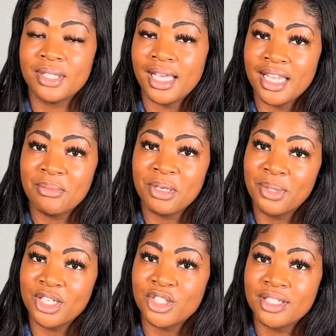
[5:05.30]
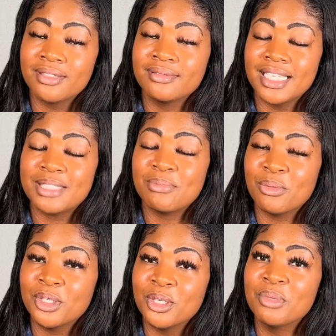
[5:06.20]
dynamic picture. Let's be
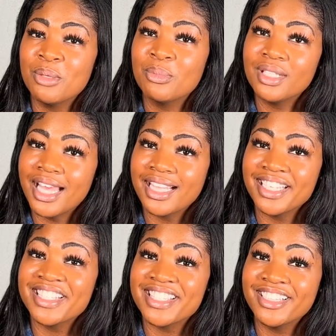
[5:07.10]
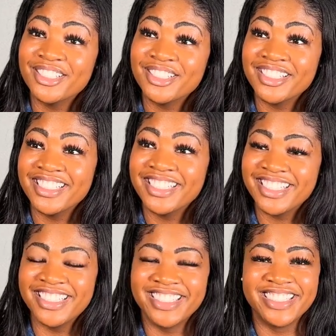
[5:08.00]
real. People like things that look good.
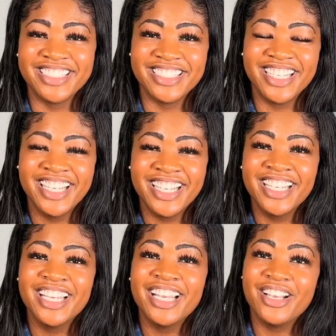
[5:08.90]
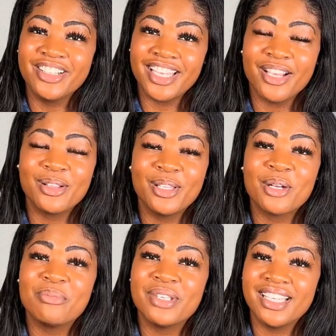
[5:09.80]
Okay, or look
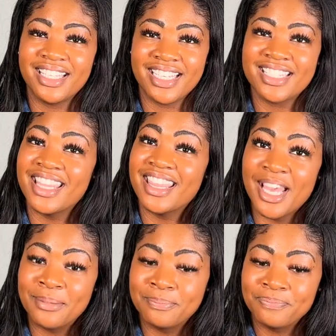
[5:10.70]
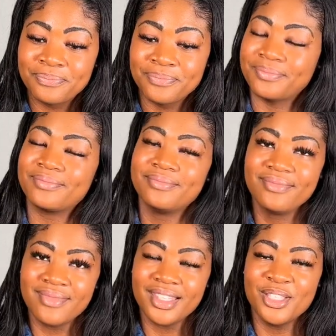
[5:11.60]
appealing to them.
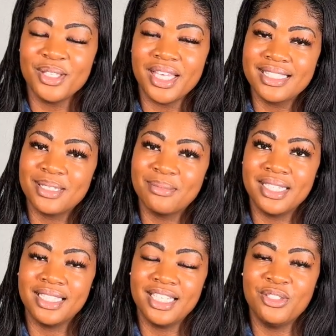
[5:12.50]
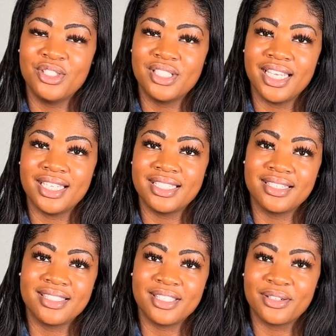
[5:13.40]
So that's something that you should take into
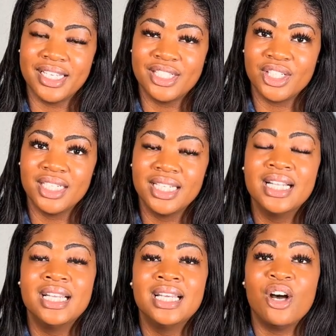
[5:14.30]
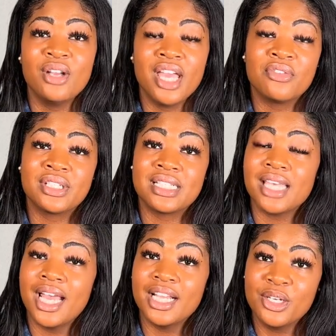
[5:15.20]
consideration. Okay, for the
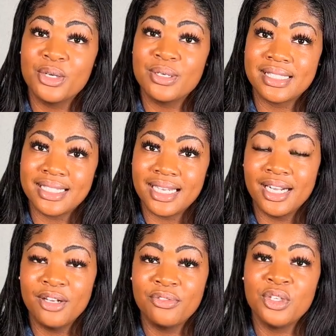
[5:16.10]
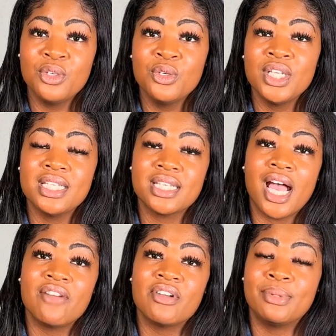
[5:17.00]
technical stuff, you need to
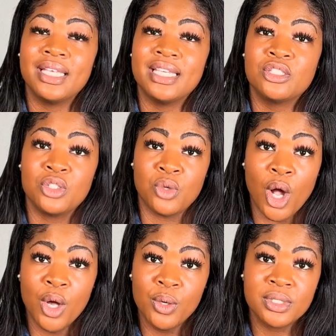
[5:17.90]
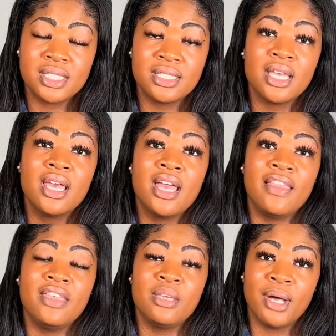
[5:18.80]
have a place to host
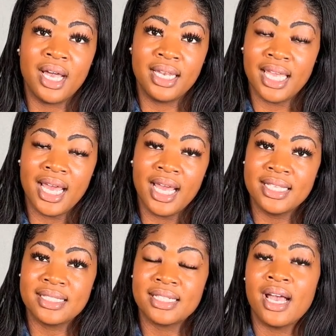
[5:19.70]
the podcast.